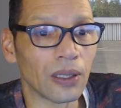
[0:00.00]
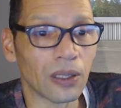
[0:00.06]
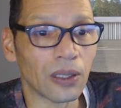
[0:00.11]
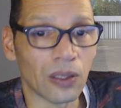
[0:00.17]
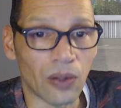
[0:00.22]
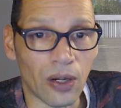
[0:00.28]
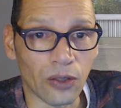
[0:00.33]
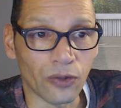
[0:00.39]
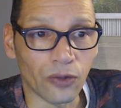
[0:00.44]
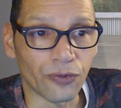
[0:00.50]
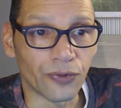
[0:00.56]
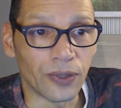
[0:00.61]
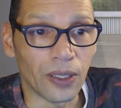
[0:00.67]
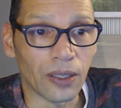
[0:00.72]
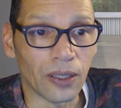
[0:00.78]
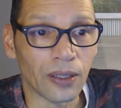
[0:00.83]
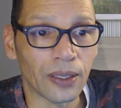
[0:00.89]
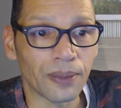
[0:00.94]
go out of
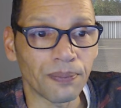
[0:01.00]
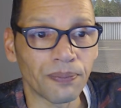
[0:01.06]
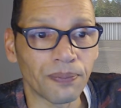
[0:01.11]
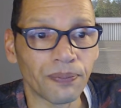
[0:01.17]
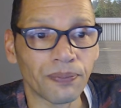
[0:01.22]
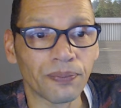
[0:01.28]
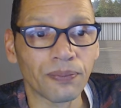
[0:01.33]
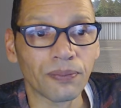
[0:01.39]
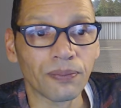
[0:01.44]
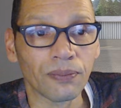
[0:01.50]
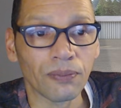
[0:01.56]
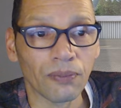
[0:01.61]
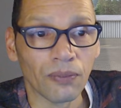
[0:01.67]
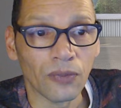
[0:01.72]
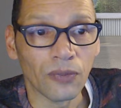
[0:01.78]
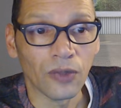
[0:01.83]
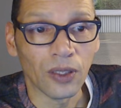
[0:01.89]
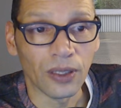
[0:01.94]
VR
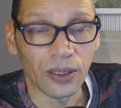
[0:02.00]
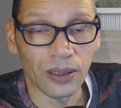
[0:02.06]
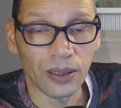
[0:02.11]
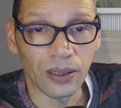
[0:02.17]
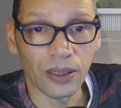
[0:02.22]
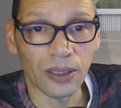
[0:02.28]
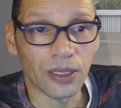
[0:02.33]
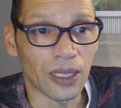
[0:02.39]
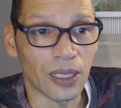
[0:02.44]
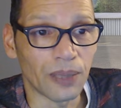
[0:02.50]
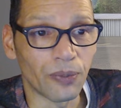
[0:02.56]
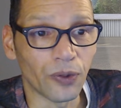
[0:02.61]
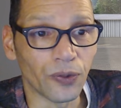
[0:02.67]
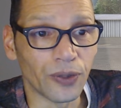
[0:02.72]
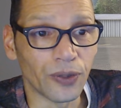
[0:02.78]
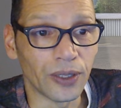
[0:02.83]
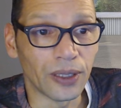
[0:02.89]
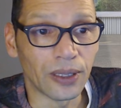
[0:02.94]

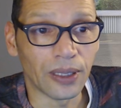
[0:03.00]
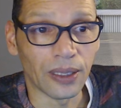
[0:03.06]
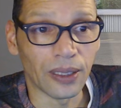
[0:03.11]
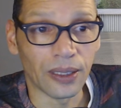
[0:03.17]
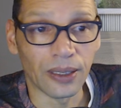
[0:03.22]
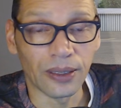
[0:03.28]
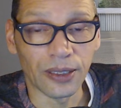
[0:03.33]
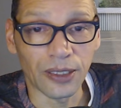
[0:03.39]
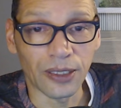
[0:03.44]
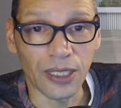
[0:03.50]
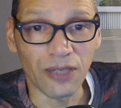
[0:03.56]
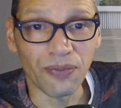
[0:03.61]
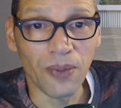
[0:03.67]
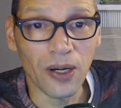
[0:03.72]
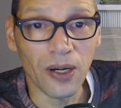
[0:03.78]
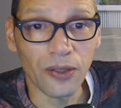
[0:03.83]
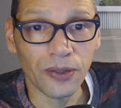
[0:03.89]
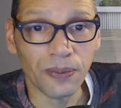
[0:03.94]
disable the uh, the
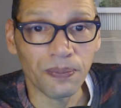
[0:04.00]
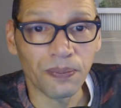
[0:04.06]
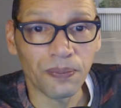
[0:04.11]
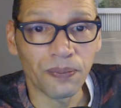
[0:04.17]
safe mode